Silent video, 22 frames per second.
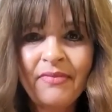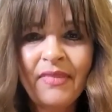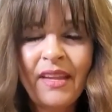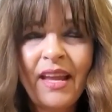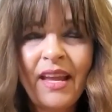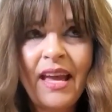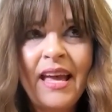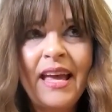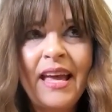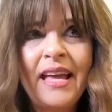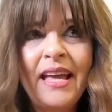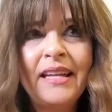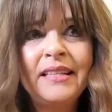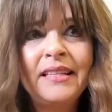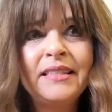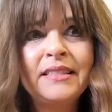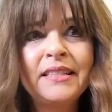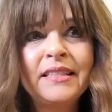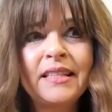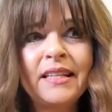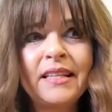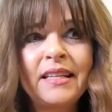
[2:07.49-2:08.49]

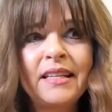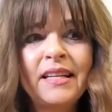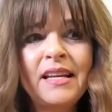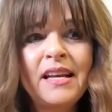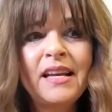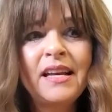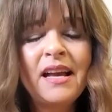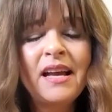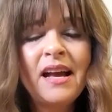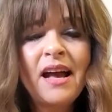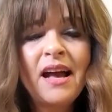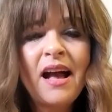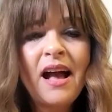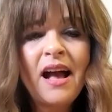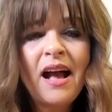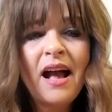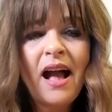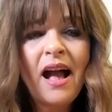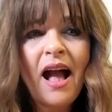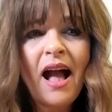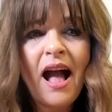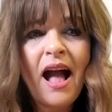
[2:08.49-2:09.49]
And
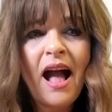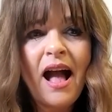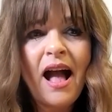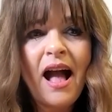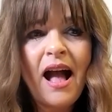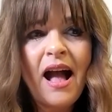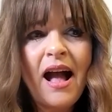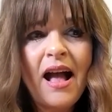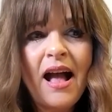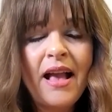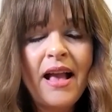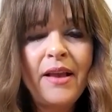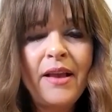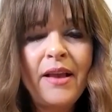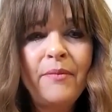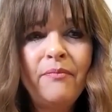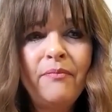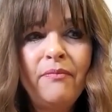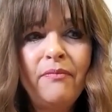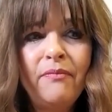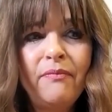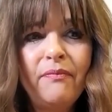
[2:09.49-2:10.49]

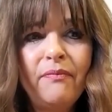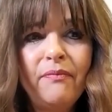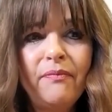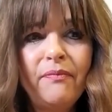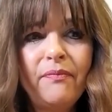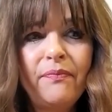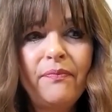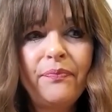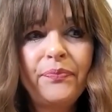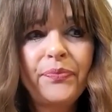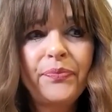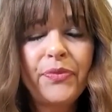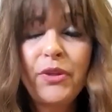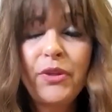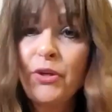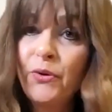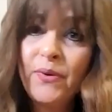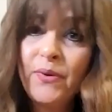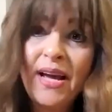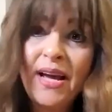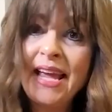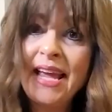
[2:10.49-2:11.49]
I'm
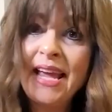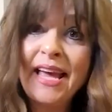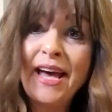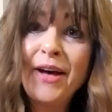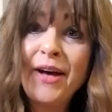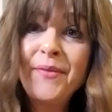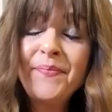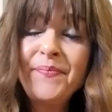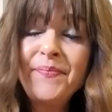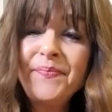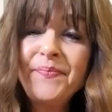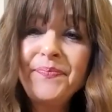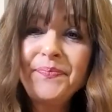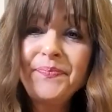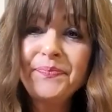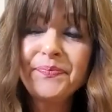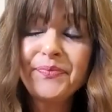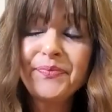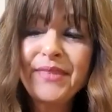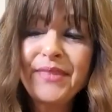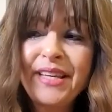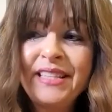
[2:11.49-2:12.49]
who I am.
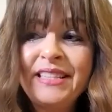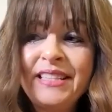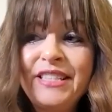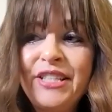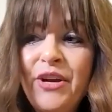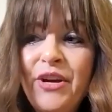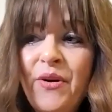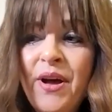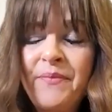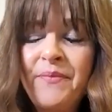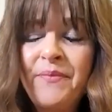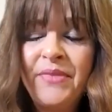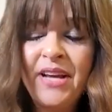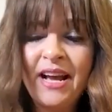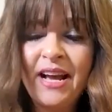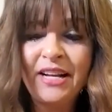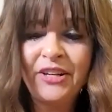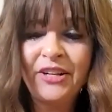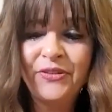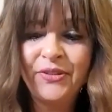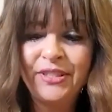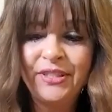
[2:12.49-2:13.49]
And so I'm not
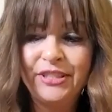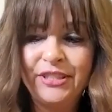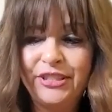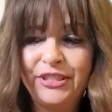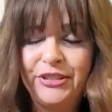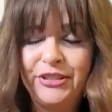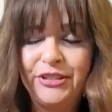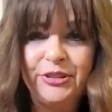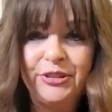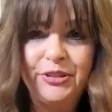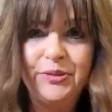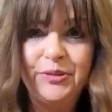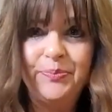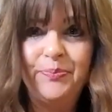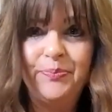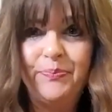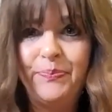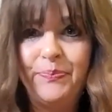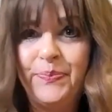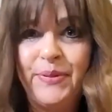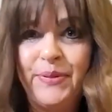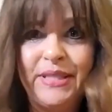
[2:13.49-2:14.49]
going to
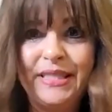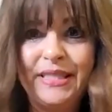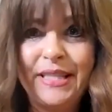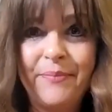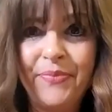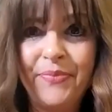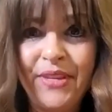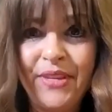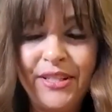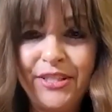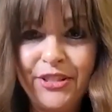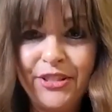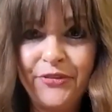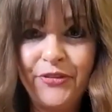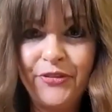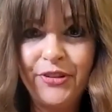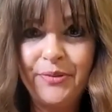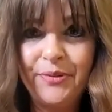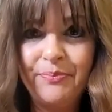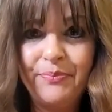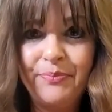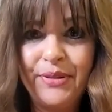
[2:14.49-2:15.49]
be something
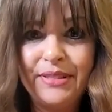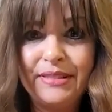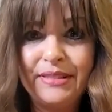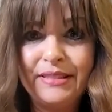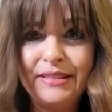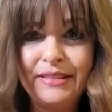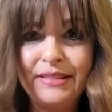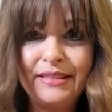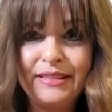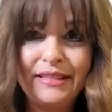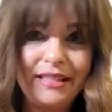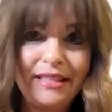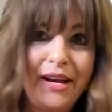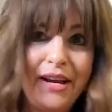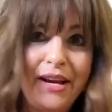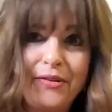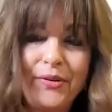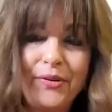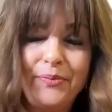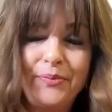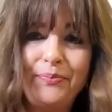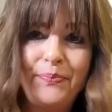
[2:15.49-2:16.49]
different in business that I
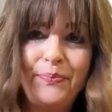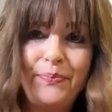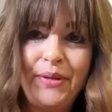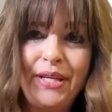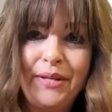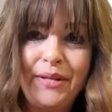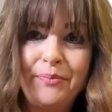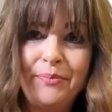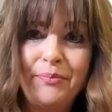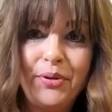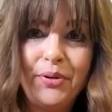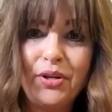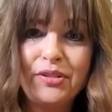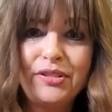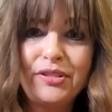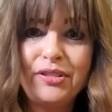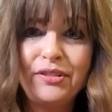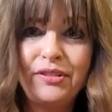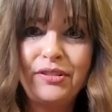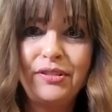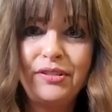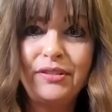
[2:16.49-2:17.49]
would be in
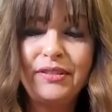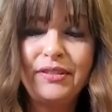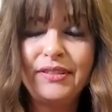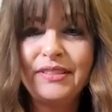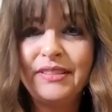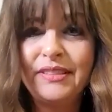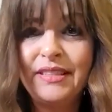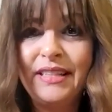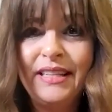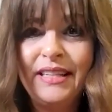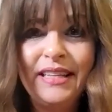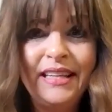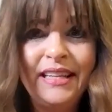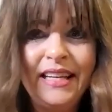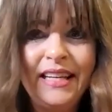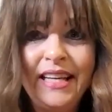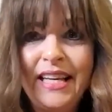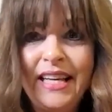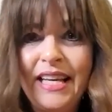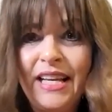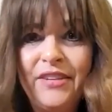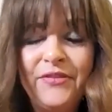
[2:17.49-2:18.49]
personal,
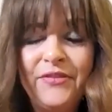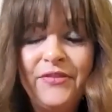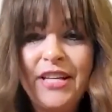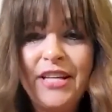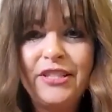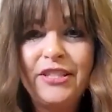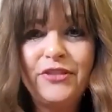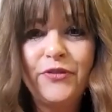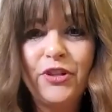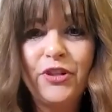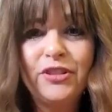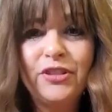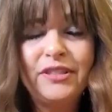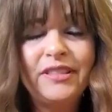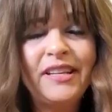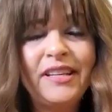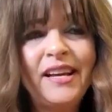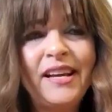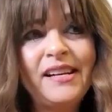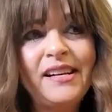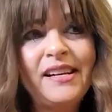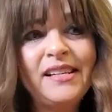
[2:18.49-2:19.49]
and vice
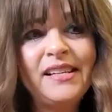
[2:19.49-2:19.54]
versa.